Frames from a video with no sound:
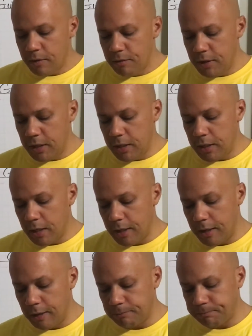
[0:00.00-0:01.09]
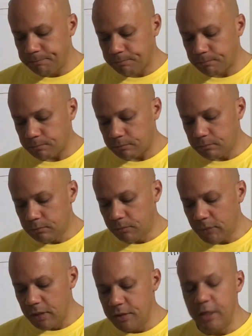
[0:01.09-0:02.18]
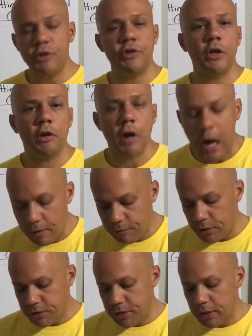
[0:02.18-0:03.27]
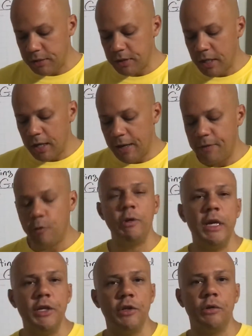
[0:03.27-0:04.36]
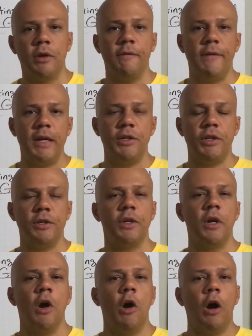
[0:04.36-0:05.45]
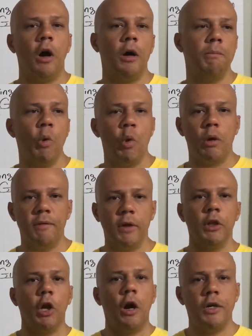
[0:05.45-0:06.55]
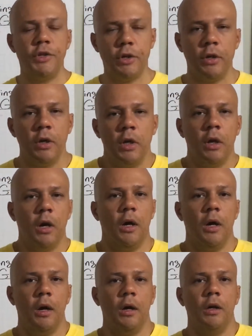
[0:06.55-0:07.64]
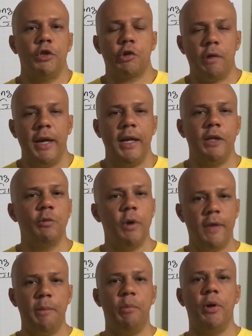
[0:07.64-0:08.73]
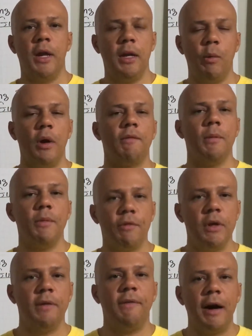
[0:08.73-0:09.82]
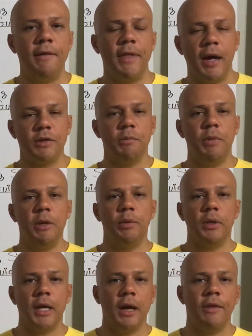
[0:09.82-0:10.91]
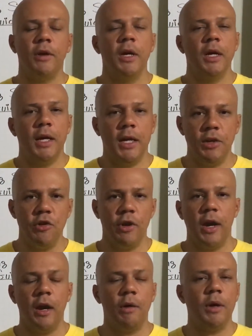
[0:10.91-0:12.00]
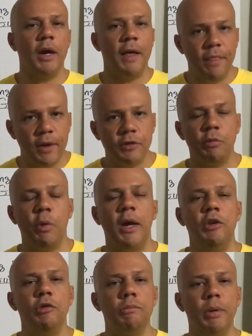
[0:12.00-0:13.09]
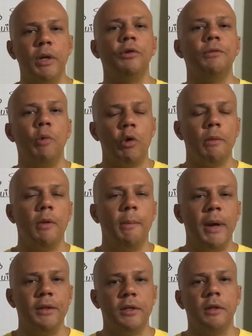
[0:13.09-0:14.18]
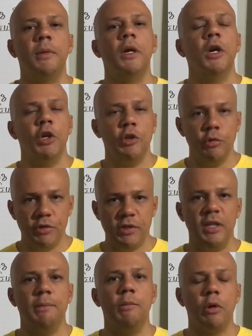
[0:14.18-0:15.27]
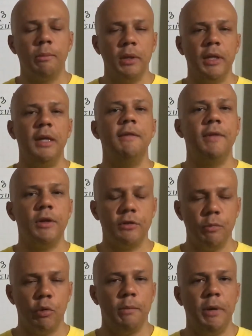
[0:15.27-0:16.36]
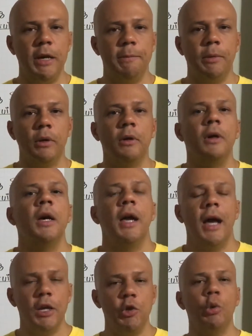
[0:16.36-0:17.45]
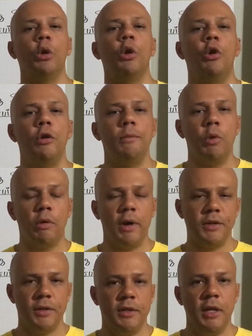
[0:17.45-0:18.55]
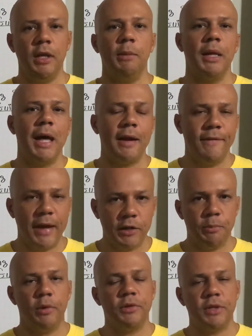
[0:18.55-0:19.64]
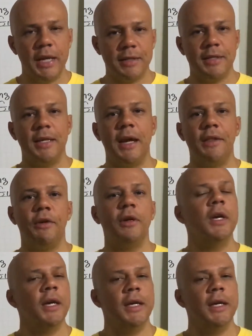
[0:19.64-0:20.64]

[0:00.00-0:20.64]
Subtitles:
The district conferences and the regional conventions are more of a larger trainings where they put anywhere from 3,000 to 5,000 people together in your area, and this way you build more momentum, you see more belief, there's more people, and you learn more as a team. A lot of experts get together.